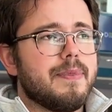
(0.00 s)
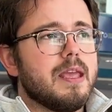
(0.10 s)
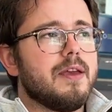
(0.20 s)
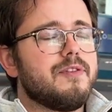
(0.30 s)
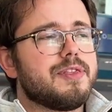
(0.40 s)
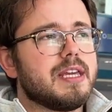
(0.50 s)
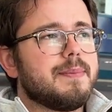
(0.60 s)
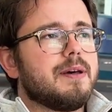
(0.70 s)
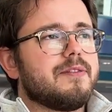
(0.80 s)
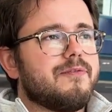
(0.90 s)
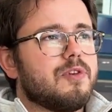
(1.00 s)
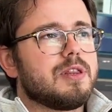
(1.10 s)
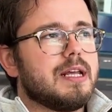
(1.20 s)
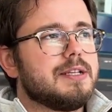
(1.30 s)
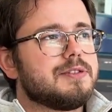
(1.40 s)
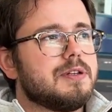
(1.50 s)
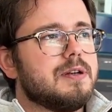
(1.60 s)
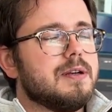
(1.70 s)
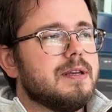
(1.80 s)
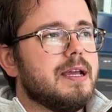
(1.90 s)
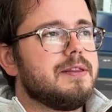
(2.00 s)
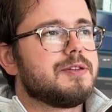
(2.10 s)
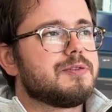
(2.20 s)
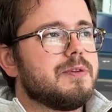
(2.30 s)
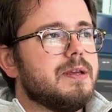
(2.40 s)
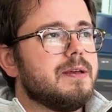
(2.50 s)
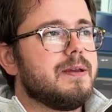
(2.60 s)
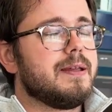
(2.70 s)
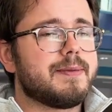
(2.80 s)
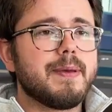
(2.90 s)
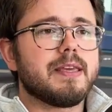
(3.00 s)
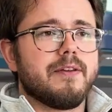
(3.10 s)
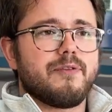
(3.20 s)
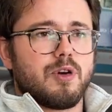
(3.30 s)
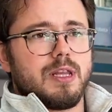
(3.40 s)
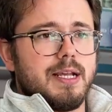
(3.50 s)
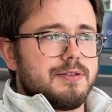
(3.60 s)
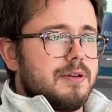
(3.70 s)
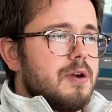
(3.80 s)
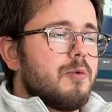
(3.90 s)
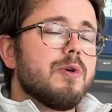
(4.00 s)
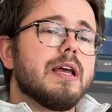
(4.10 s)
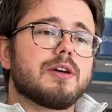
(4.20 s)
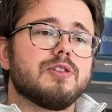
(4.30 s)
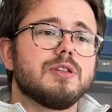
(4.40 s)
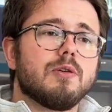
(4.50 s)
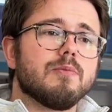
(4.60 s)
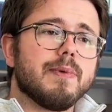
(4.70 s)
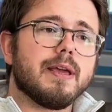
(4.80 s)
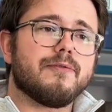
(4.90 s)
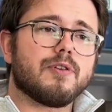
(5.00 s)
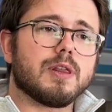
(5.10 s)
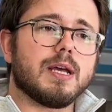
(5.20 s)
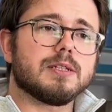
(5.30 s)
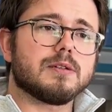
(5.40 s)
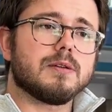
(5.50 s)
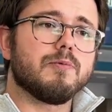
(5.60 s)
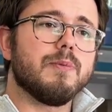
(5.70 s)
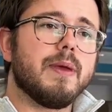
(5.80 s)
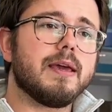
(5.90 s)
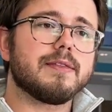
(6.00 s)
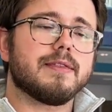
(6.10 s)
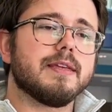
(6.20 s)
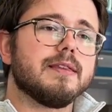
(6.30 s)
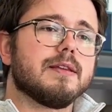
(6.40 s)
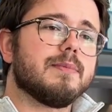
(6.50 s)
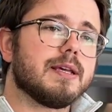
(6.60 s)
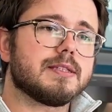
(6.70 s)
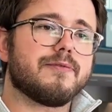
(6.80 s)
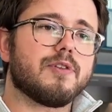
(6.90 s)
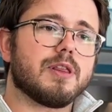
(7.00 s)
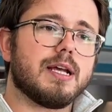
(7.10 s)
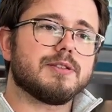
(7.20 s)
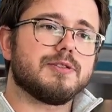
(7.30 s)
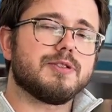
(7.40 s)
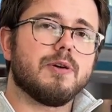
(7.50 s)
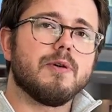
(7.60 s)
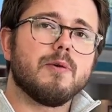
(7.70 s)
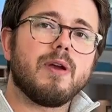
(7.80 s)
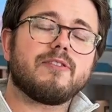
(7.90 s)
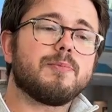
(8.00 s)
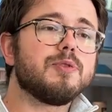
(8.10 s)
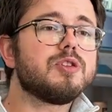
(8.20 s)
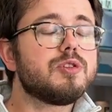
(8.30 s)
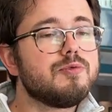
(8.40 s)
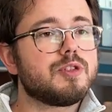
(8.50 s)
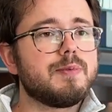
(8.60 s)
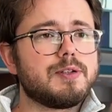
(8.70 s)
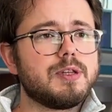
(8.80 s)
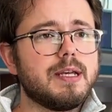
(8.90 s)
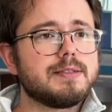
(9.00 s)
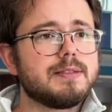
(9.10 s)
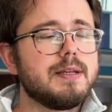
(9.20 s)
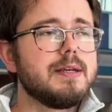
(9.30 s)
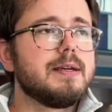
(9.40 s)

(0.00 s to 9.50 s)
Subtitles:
If you think about the fertilizer industry, it's making fertilizer. We actually don't make fertilizer. We make the thing that makes the fertilizer. So we have to produce much less.